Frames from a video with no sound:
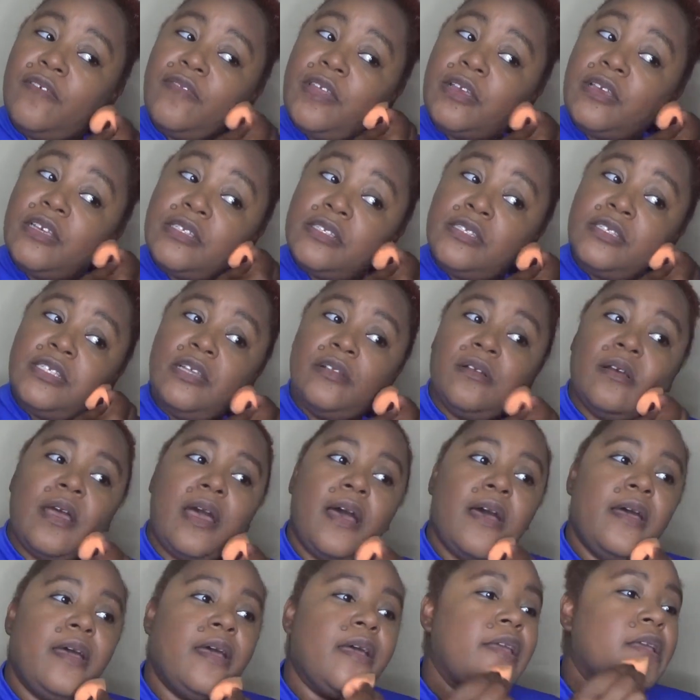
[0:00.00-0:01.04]
of the concealer.
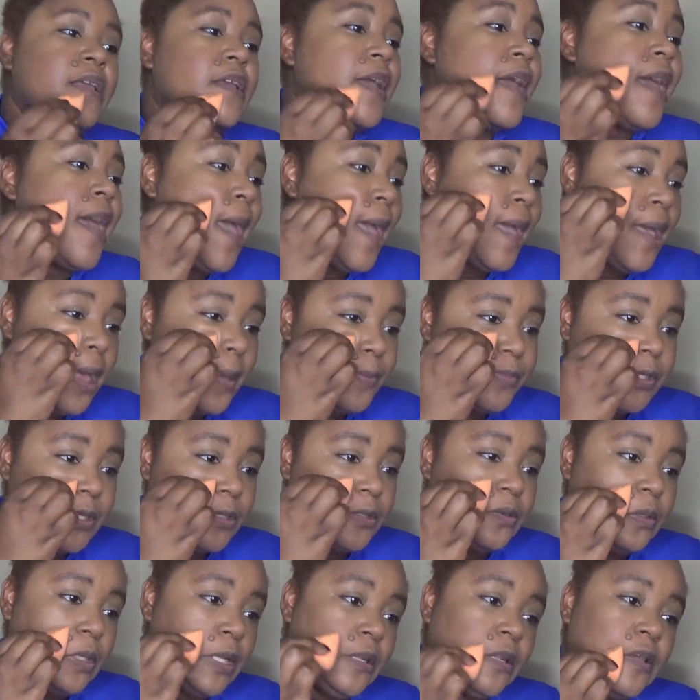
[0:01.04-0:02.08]
I
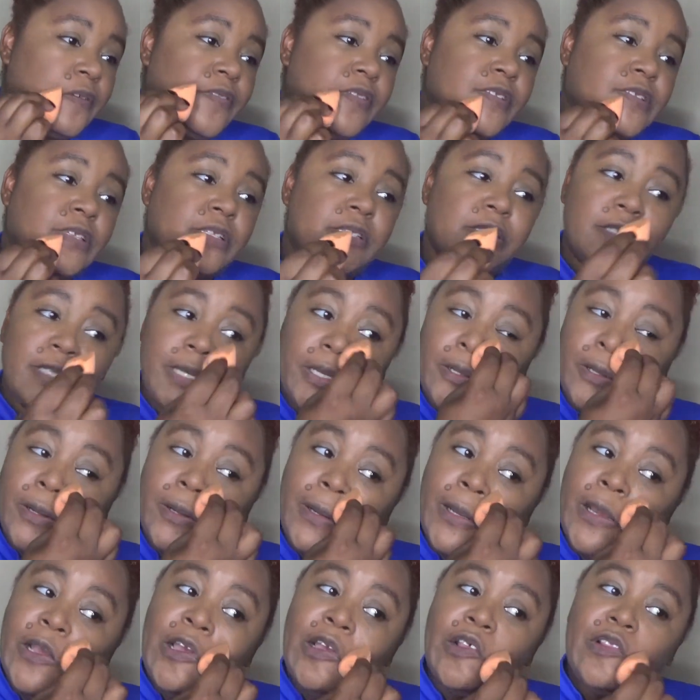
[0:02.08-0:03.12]
absolutely love this concealer.
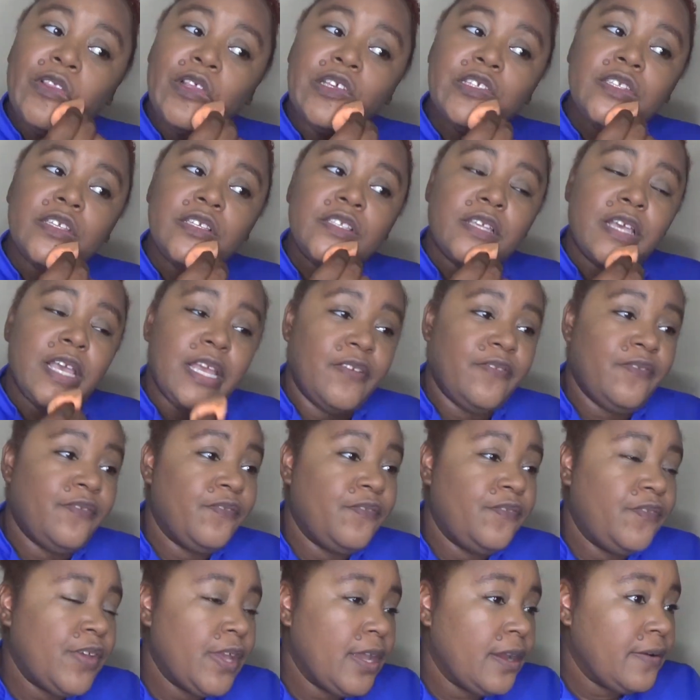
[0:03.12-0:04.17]
This is a
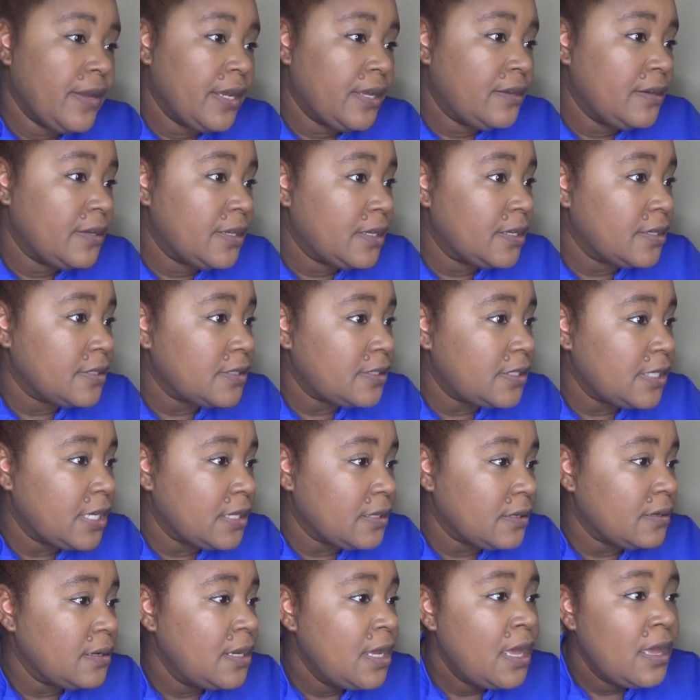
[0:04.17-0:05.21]
very good
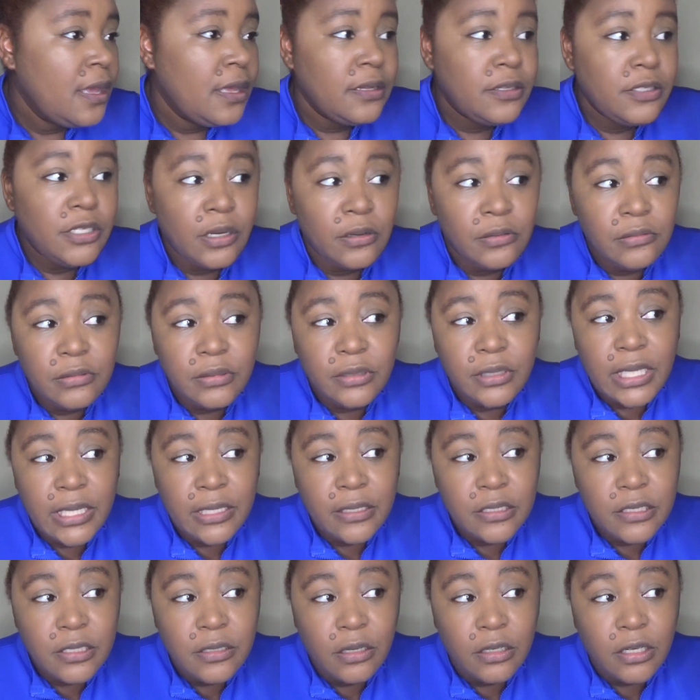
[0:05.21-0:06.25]
concealer. Don't
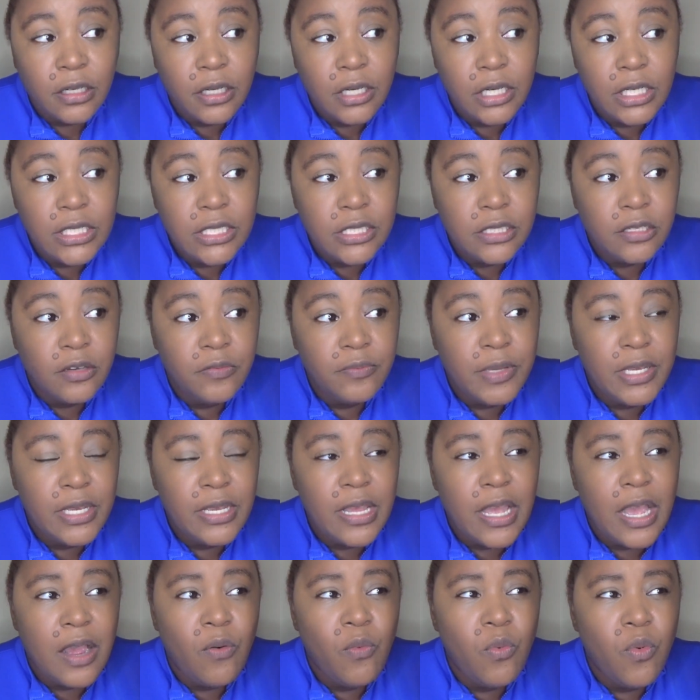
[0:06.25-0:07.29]
think it's gonna crease on
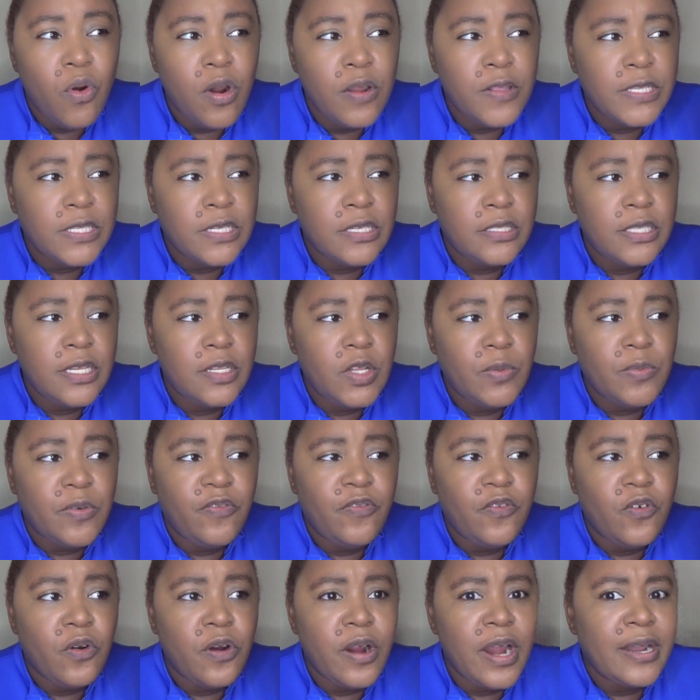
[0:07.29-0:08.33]
me. I wore this concealer
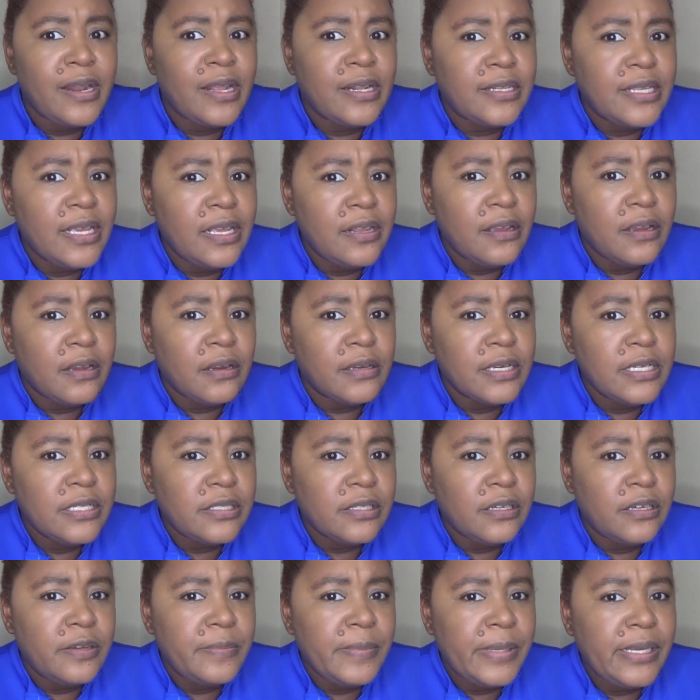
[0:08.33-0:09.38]
before and it didn't crease
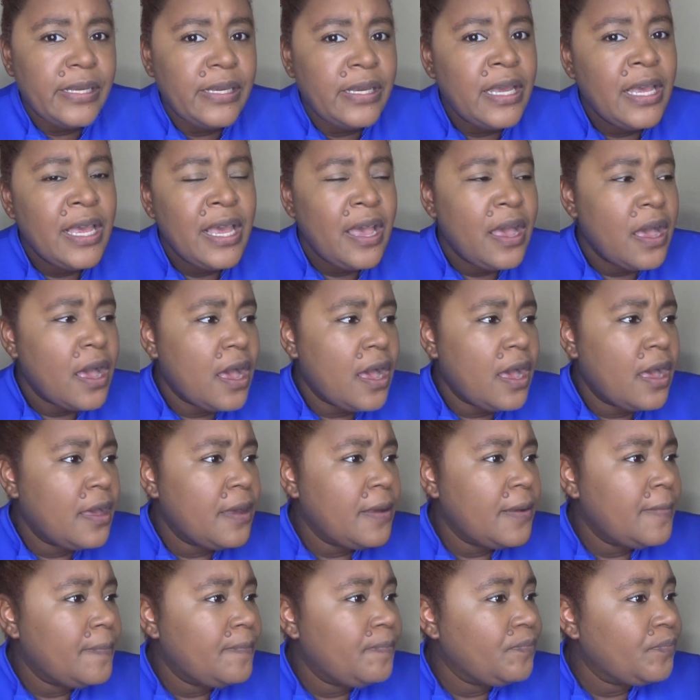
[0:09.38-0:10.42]
on me.
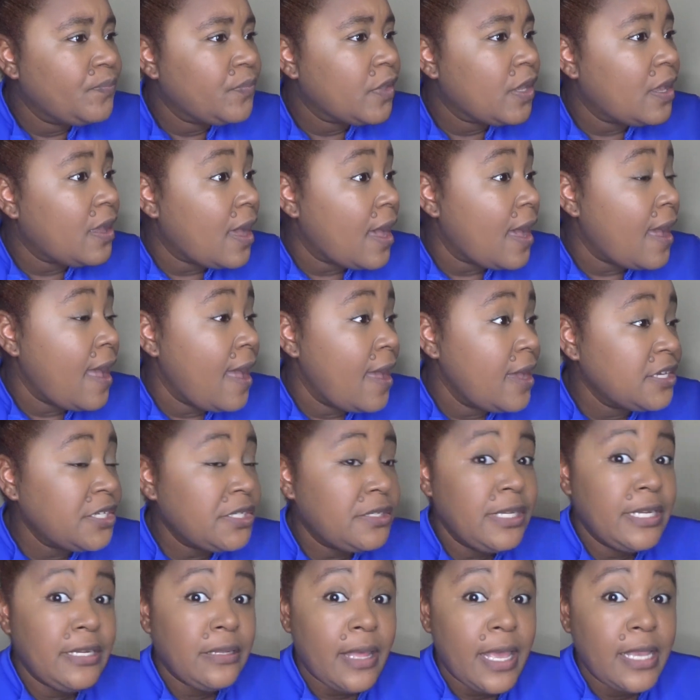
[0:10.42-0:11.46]
Um, I
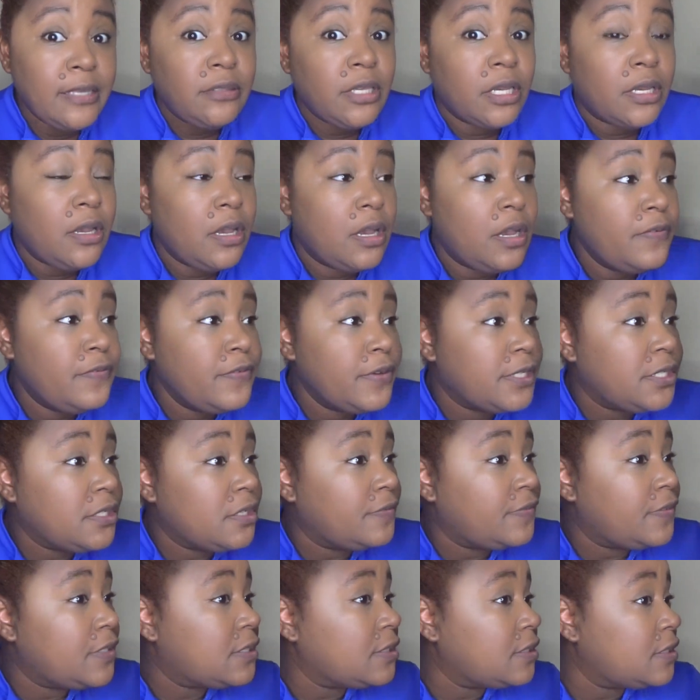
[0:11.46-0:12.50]
actually like the coverage
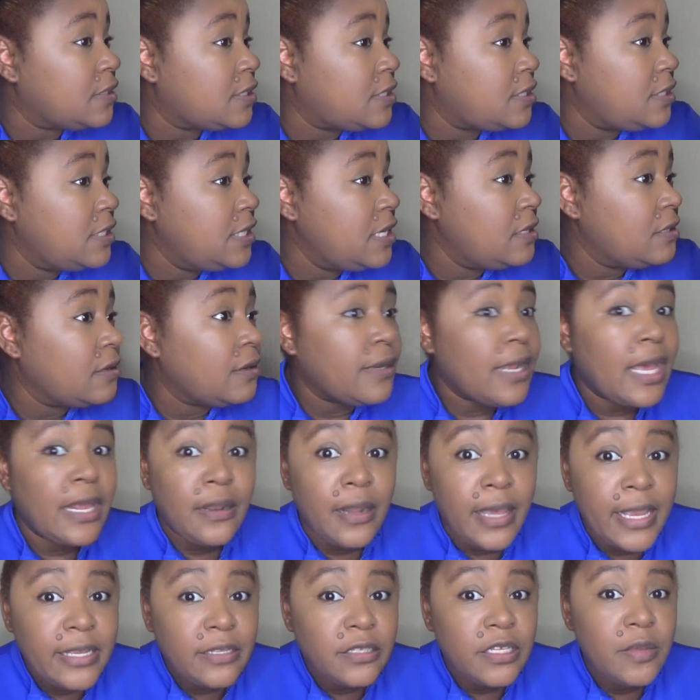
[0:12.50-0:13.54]
of this concealer and I
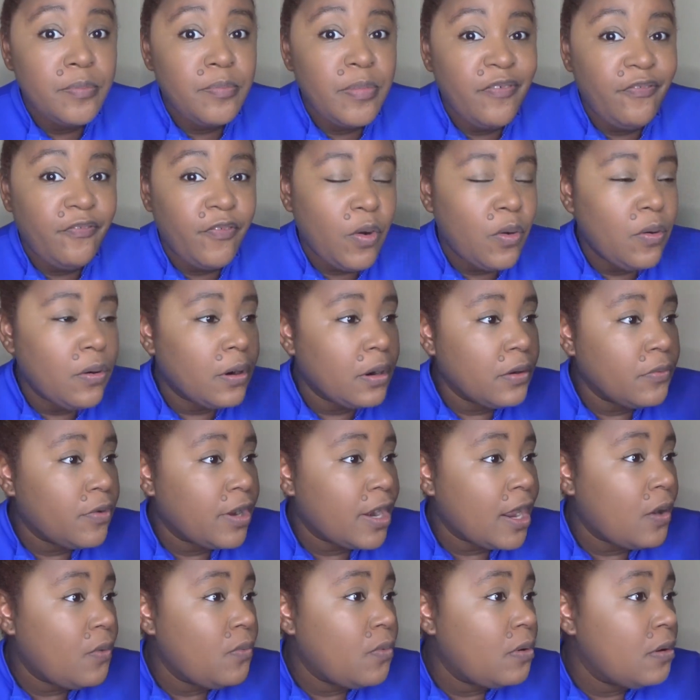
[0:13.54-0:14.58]
liked it before when
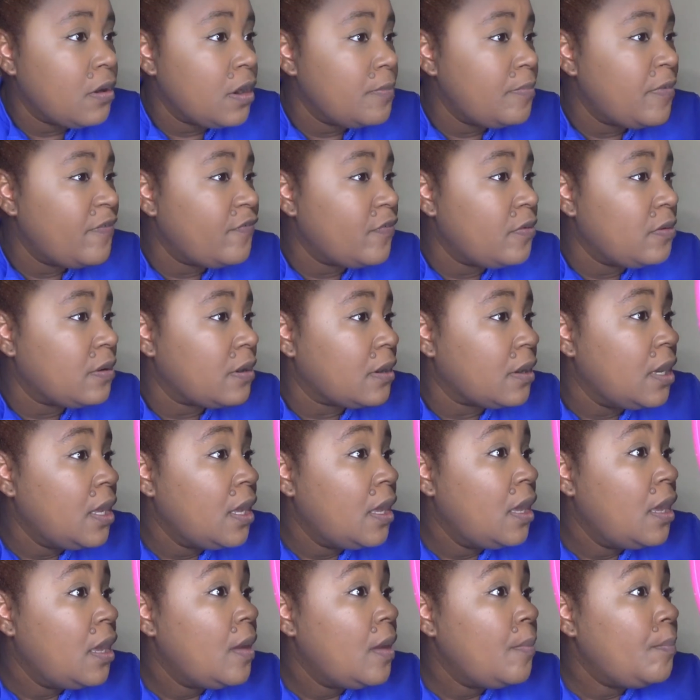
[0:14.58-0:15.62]
I wore it before.
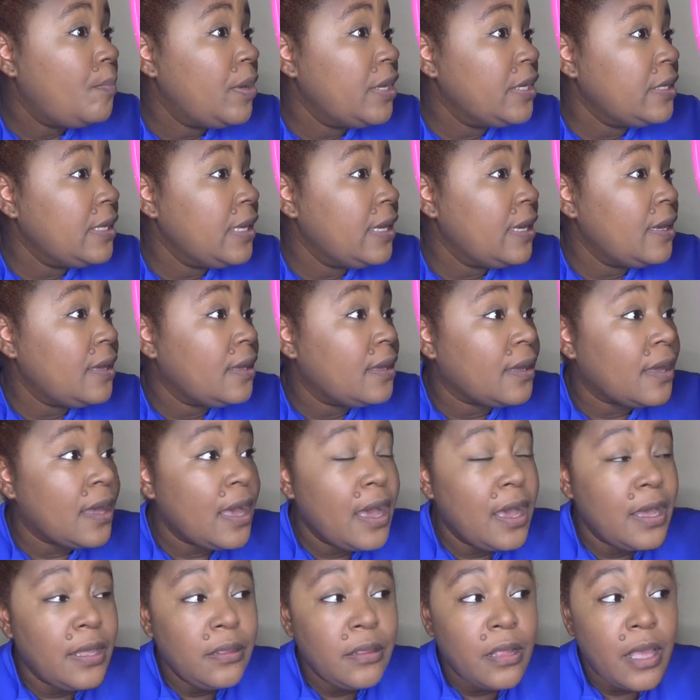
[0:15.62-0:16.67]
But yeah,
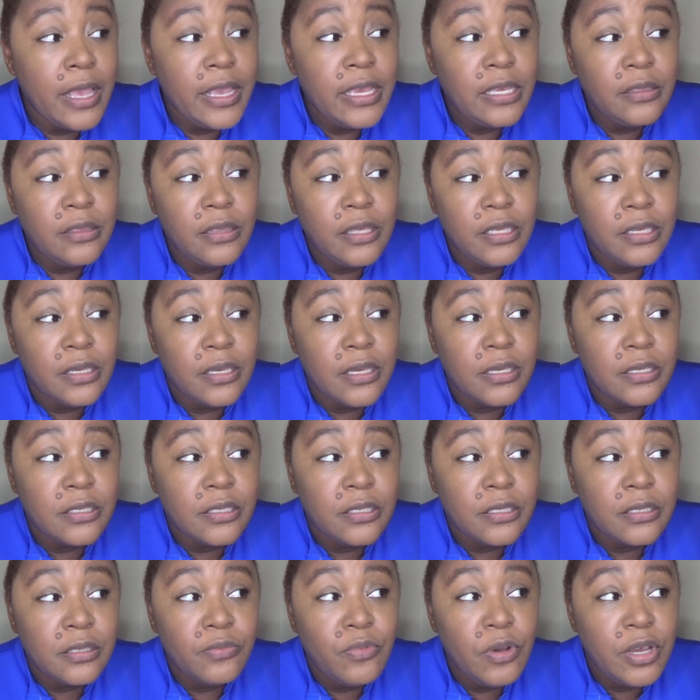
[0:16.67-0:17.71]
I like
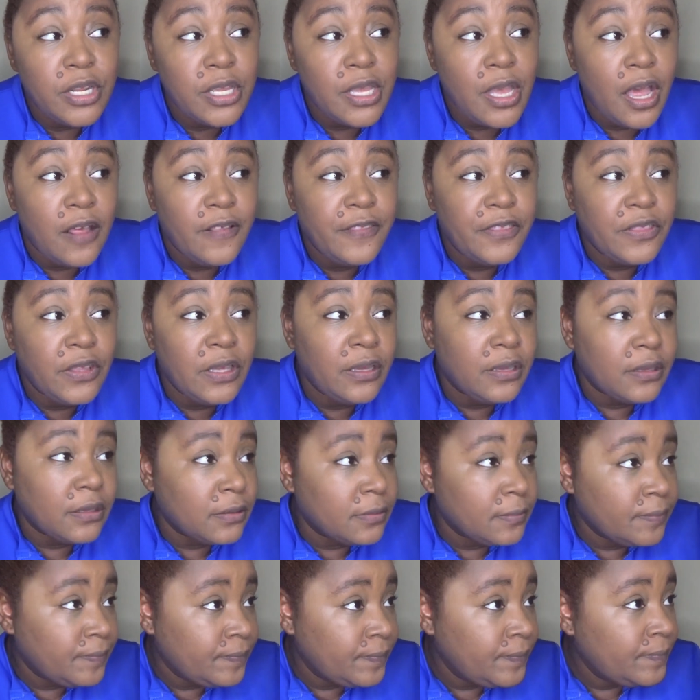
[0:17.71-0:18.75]
this. What do y'all think?